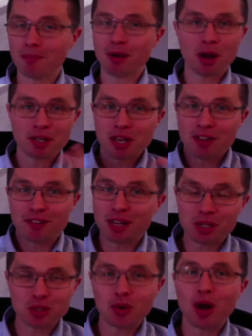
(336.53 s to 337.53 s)
Octavian
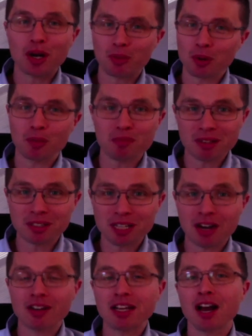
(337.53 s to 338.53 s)
is not a real
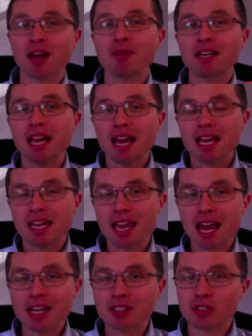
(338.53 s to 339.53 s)
military guy, but he
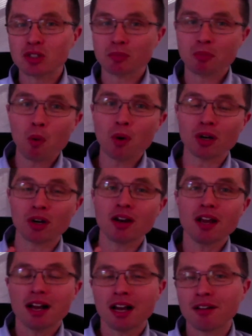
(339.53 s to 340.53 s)
has a supporter
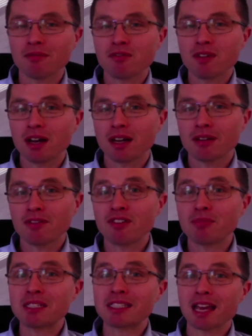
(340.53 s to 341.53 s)
of
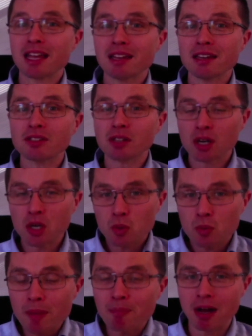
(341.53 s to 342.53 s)
Vipsanius
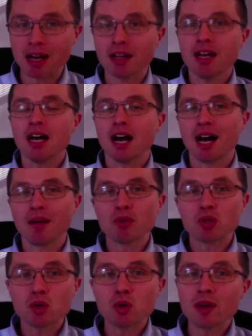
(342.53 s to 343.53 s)
Agrippa,
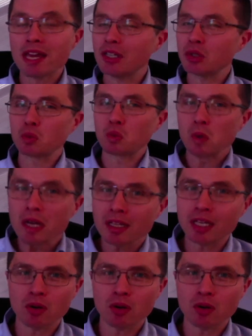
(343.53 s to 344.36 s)
who is really